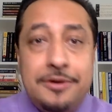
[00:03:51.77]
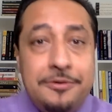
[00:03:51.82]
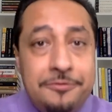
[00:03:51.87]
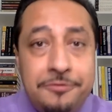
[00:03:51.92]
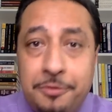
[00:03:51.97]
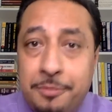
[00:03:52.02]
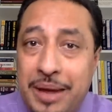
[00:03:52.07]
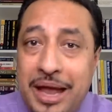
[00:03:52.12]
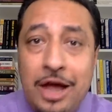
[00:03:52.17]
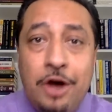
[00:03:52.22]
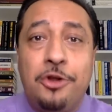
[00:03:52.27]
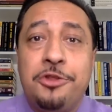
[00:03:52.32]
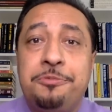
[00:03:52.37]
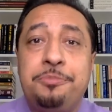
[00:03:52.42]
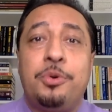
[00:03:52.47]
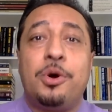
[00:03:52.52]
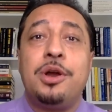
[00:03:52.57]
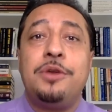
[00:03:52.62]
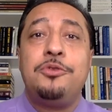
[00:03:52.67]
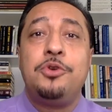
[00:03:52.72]
From a health
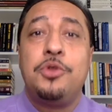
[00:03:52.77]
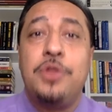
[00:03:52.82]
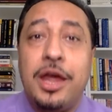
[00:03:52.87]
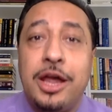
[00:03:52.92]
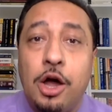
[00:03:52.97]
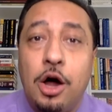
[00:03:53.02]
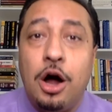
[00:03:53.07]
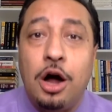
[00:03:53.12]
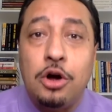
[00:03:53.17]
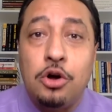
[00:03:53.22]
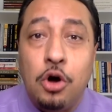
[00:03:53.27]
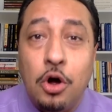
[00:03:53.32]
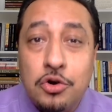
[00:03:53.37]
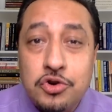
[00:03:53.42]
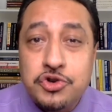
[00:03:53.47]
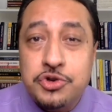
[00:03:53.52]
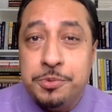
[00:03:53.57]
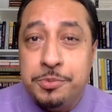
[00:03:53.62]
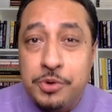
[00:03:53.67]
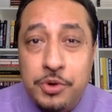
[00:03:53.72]
point of view, they can't
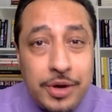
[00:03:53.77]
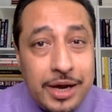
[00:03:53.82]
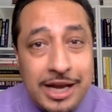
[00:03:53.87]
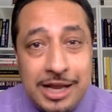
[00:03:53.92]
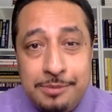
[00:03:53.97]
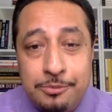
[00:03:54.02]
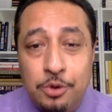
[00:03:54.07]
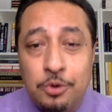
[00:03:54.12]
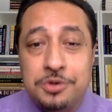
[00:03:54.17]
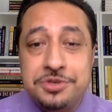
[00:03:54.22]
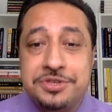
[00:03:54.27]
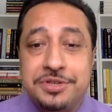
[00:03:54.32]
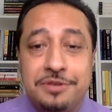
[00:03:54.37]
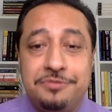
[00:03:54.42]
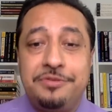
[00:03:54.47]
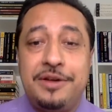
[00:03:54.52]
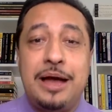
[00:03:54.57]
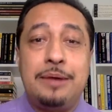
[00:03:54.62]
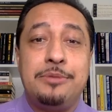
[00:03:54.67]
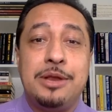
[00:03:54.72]
contribute anymore to the
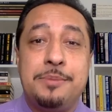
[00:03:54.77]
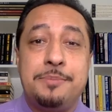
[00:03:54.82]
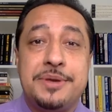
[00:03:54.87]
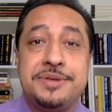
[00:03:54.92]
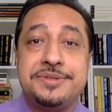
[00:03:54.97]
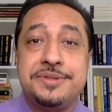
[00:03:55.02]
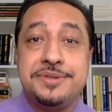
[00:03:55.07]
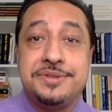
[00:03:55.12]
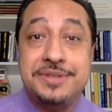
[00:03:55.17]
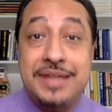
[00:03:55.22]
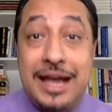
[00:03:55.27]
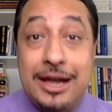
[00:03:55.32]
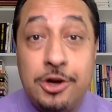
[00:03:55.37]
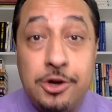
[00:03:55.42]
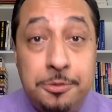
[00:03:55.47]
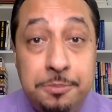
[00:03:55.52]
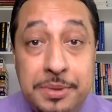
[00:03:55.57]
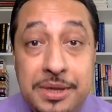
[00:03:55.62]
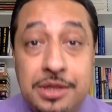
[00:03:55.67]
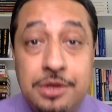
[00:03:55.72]
family business. That
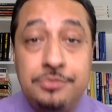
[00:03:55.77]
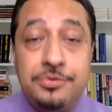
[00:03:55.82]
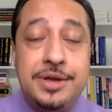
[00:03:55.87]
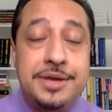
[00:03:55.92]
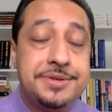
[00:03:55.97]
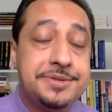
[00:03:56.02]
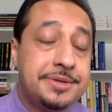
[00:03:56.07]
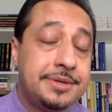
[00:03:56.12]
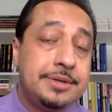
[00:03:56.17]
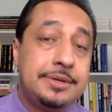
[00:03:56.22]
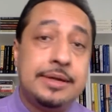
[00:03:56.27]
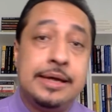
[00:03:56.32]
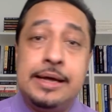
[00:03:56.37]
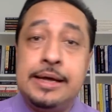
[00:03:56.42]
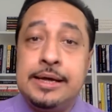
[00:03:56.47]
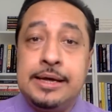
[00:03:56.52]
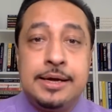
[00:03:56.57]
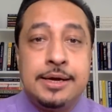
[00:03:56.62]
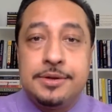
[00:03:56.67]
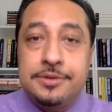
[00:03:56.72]
could be the reason.
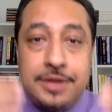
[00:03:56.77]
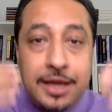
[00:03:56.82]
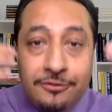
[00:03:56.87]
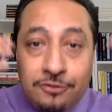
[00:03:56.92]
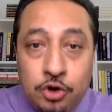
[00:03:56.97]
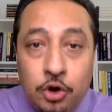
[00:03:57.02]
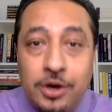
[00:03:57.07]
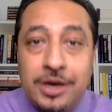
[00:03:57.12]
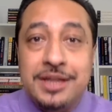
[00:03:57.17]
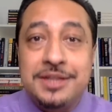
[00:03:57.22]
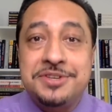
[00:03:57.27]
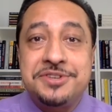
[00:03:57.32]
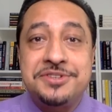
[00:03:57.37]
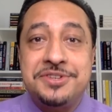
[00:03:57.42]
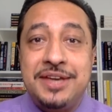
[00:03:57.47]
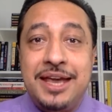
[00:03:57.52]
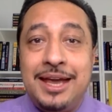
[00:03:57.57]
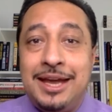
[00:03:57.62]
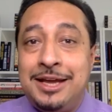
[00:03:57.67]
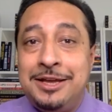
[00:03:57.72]
They've gone
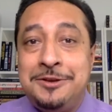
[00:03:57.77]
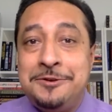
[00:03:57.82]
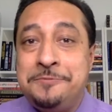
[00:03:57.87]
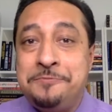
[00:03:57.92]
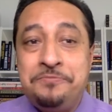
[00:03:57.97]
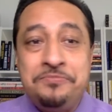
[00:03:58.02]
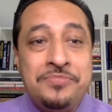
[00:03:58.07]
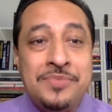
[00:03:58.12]
insane.